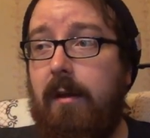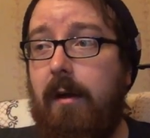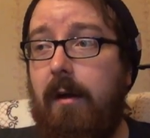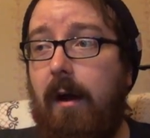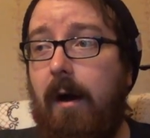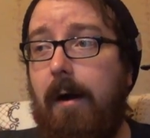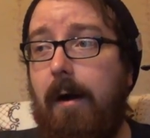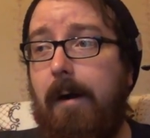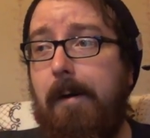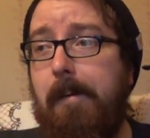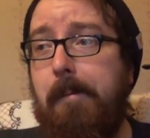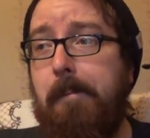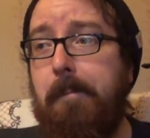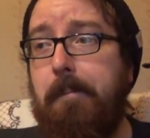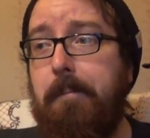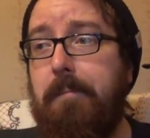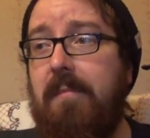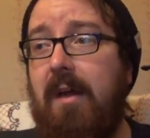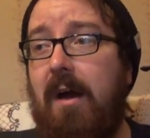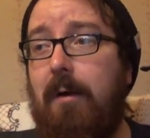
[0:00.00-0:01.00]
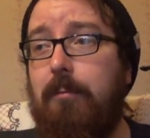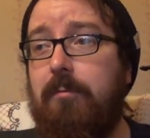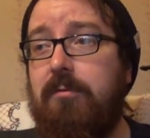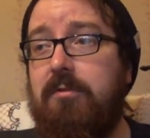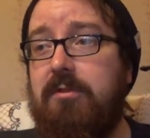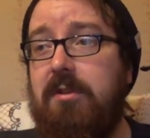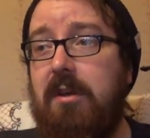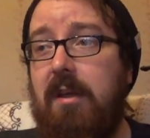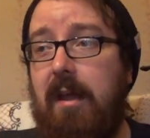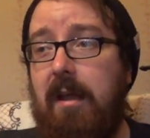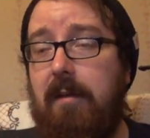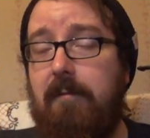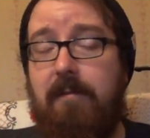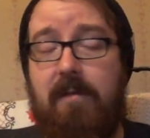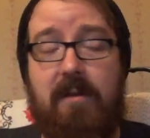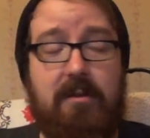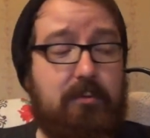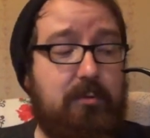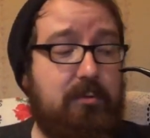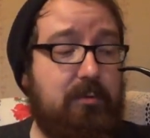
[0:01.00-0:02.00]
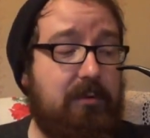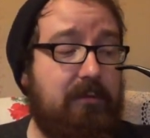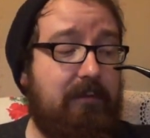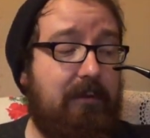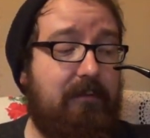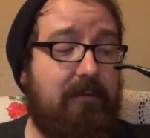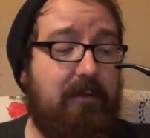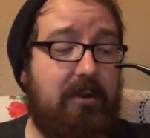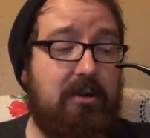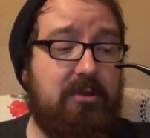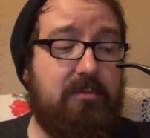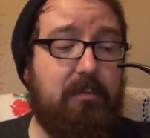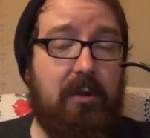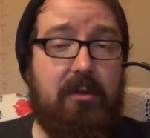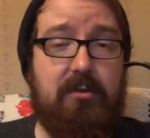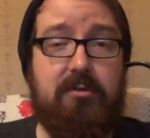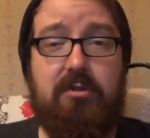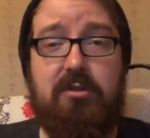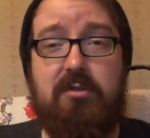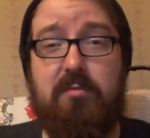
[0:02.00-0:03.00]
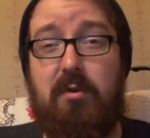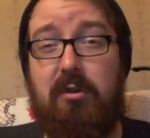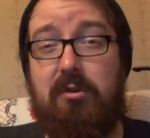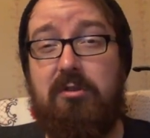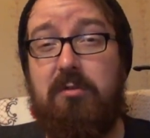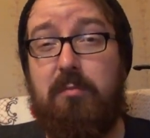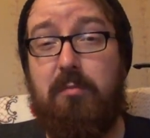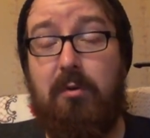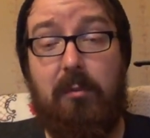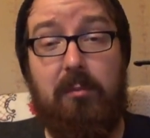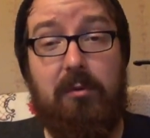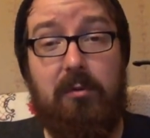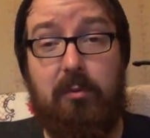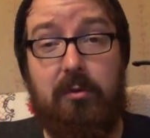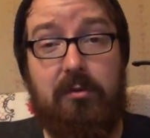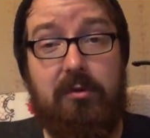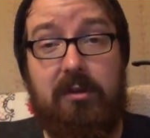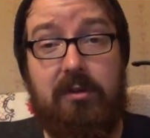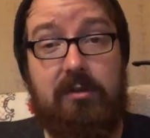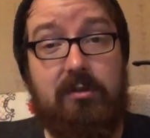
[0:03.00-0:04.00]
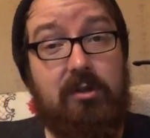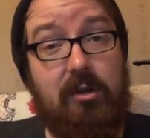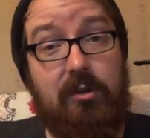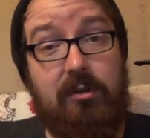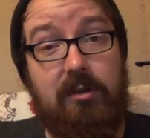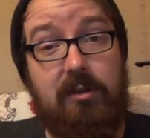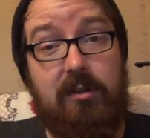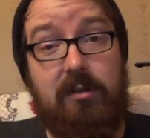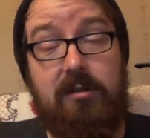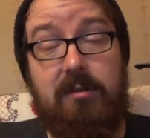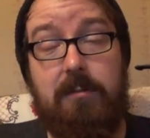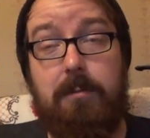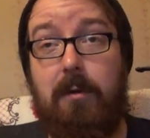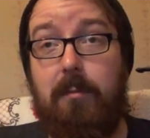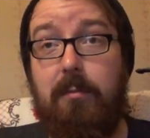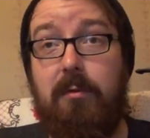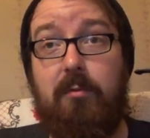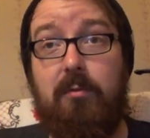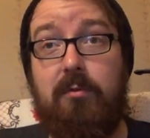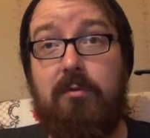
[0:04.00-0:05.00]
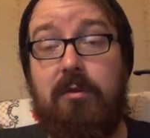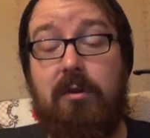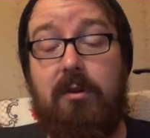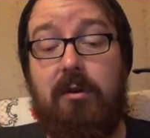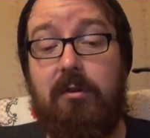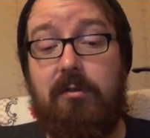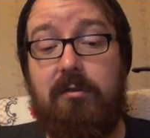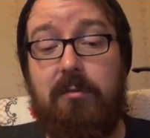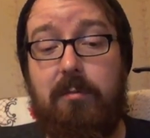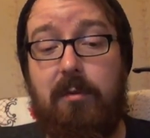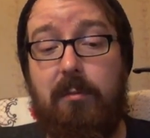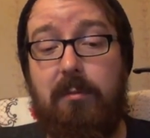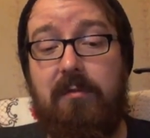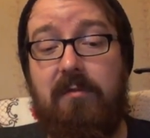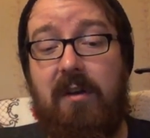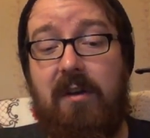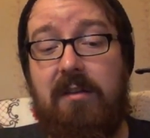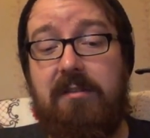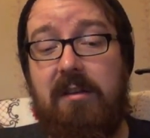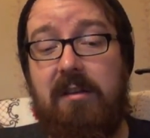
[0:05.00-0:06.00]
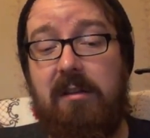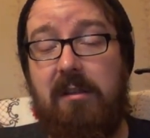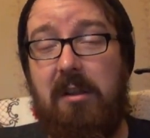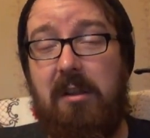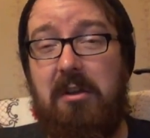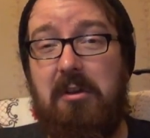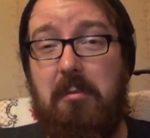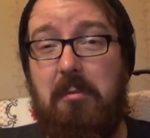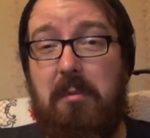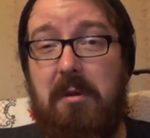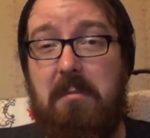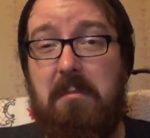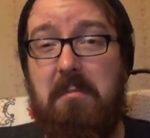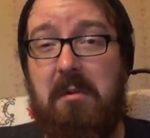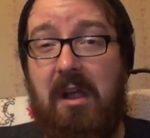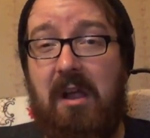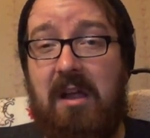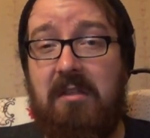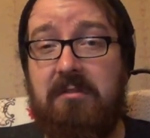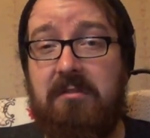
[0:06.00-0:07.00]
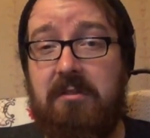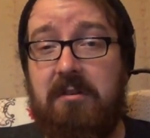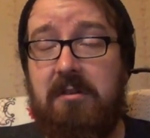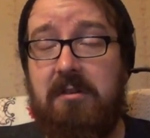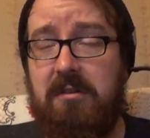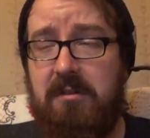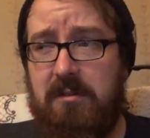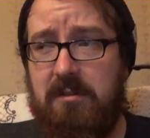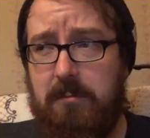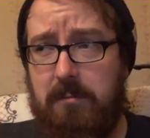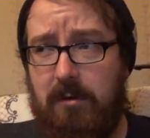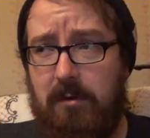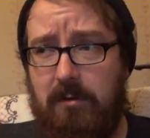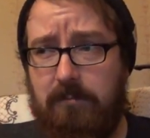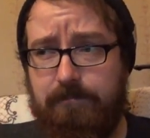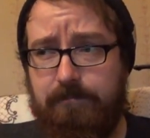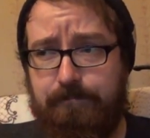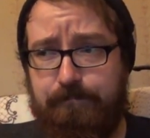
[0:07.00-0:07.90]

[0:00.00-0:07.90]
Um, I would say if this was one of the first blends you smoked, you probably wouldn't enjoy it. You probably wouldn't at all. You'd probably find it a little bit bland. But